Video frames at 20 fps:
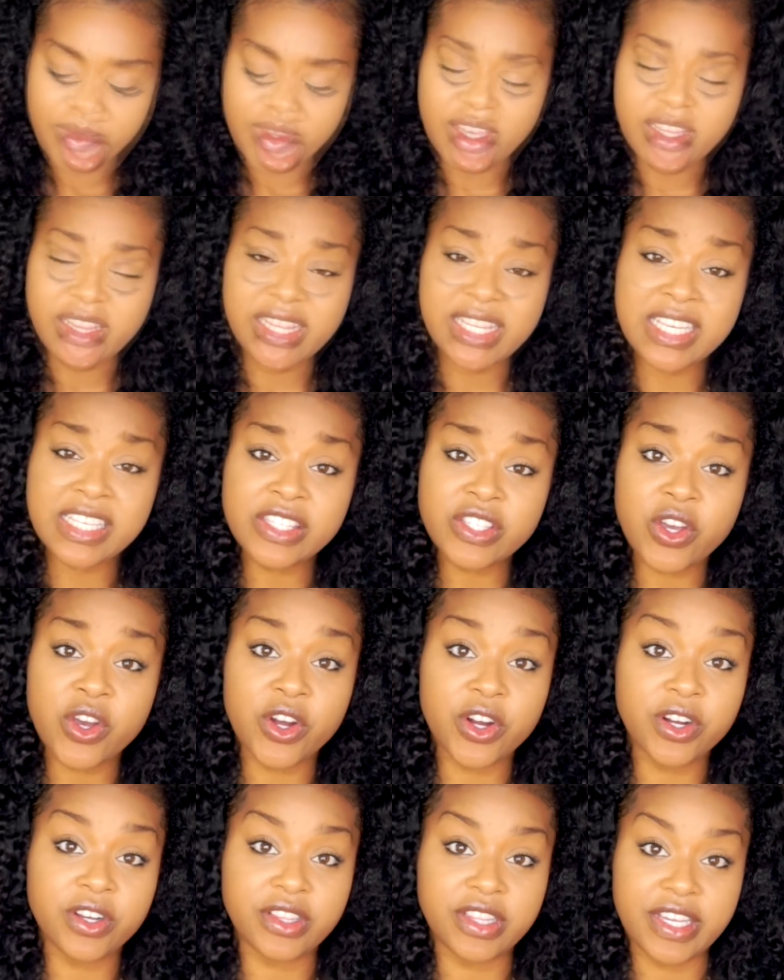This
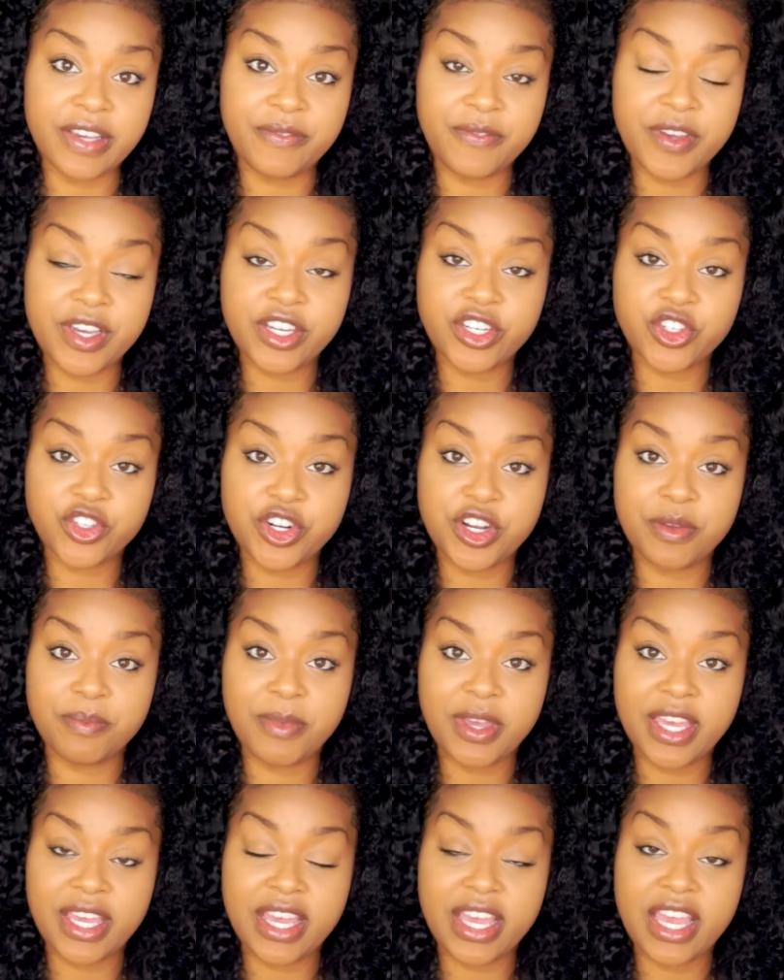Curlific
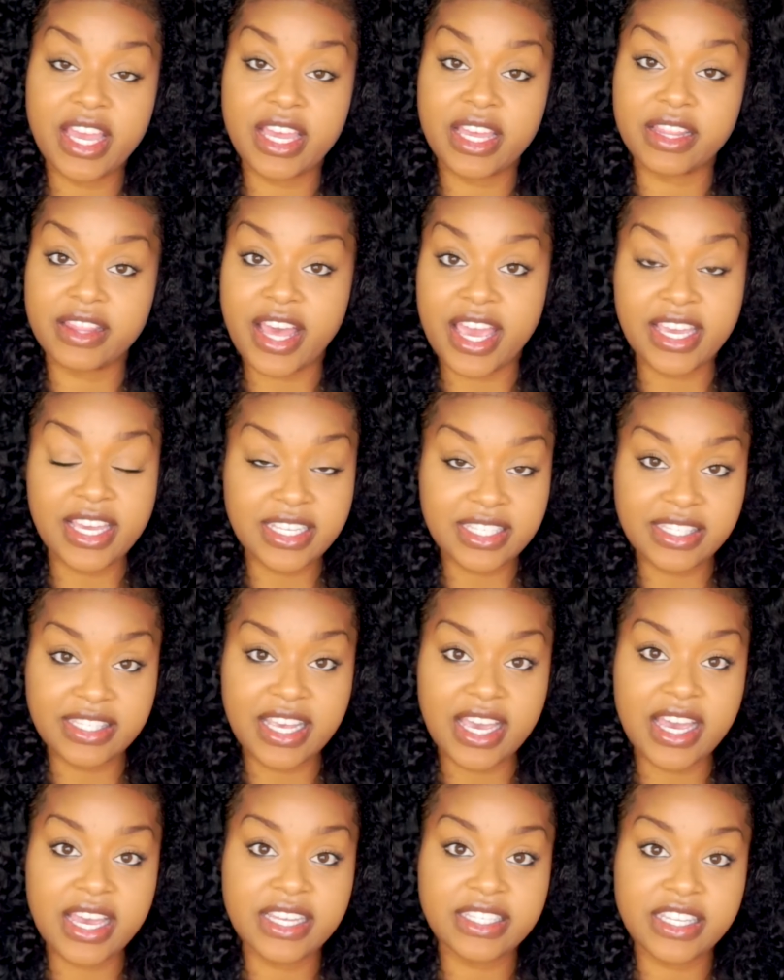treatment, like it
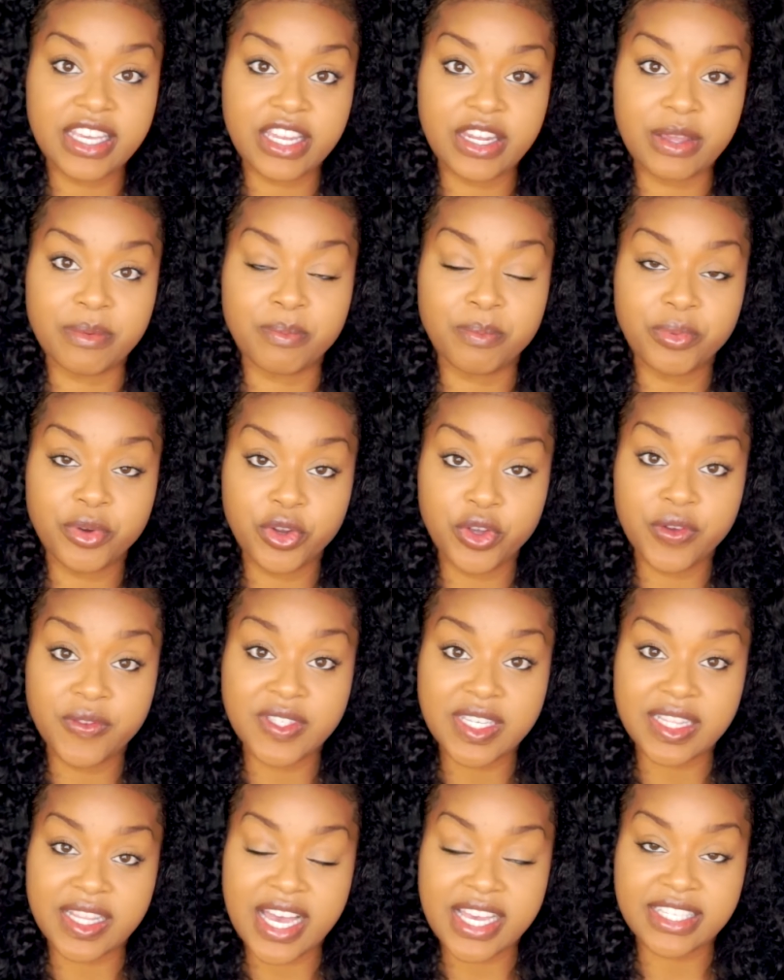says, it
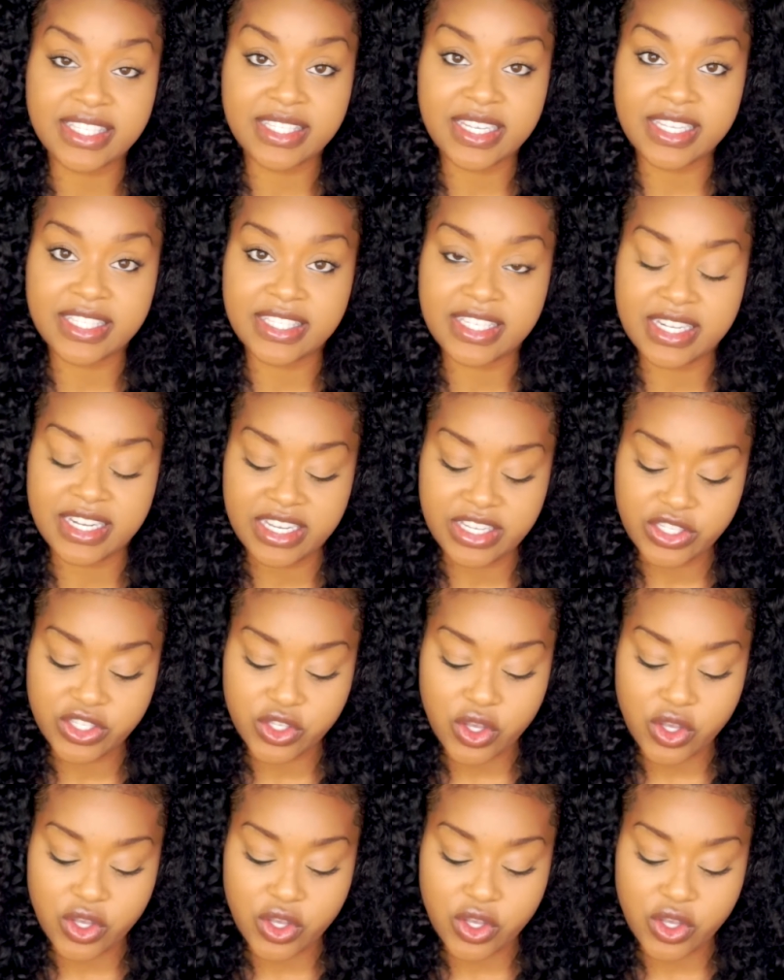improves elasticity.